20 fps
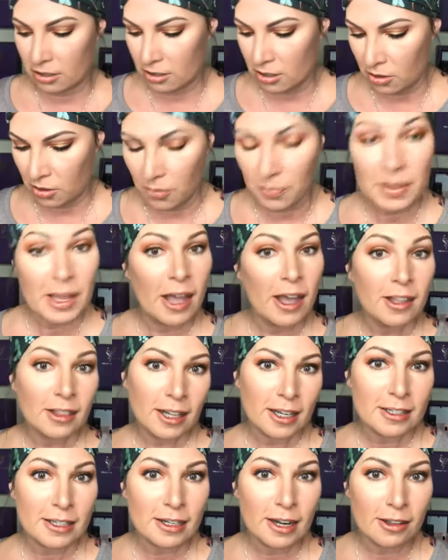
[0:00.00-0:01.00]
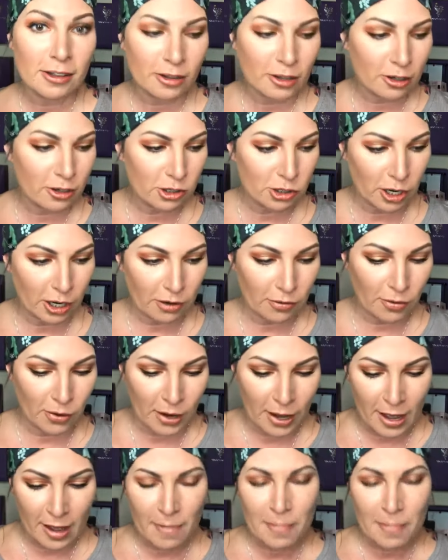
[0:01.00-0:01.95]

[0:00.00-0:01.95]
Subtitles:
So that's another little trick for you.